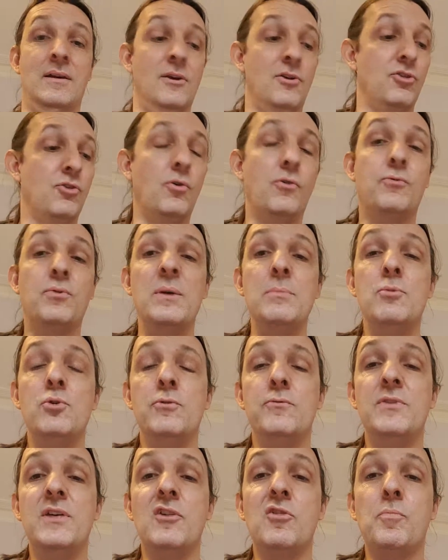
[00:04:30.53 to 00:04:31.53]
So if we
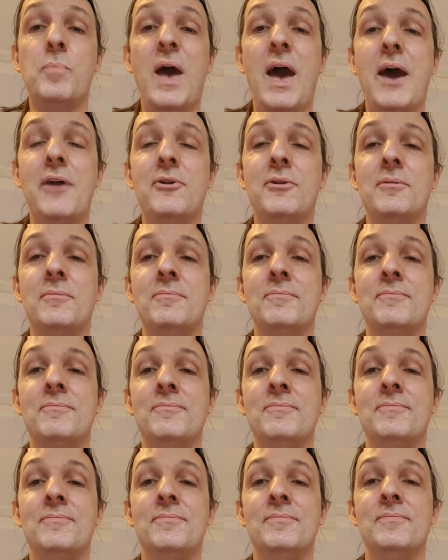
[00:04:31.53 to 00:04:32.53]
move this pattern
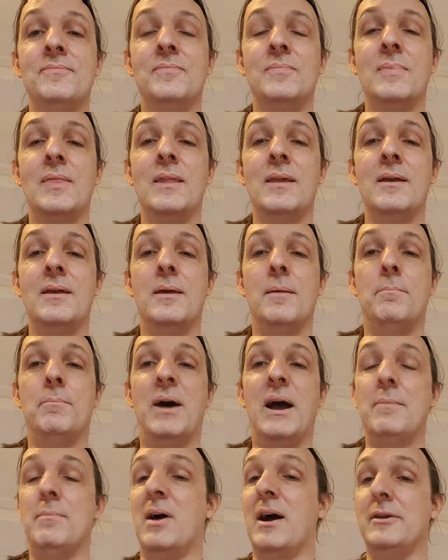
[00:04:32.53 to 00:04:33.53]

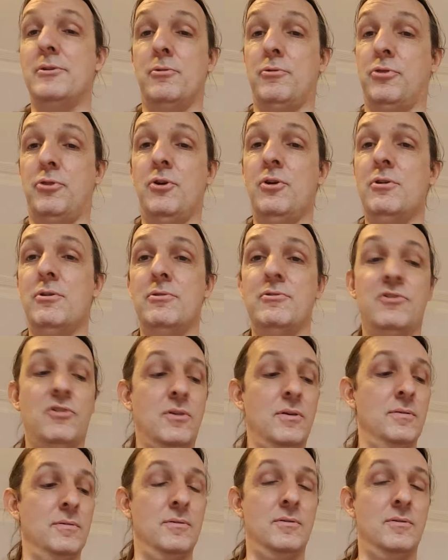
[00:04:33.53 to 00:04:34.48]
by minor thirds,